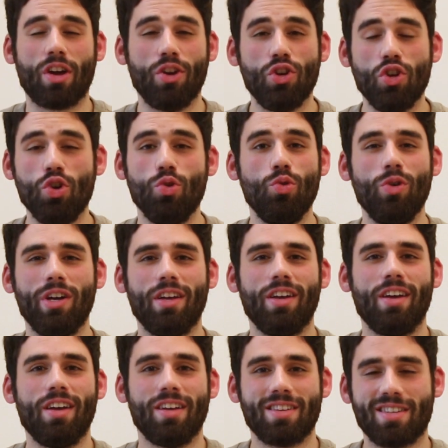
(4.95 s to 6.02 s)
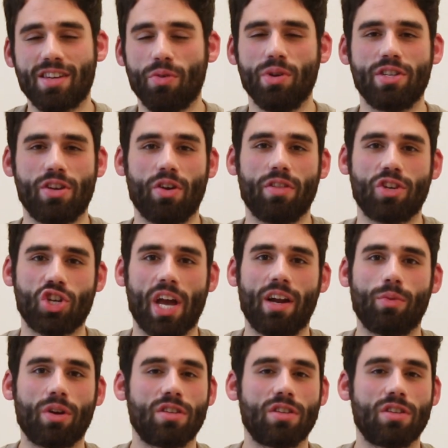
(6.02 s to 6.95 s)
new series here on the channel.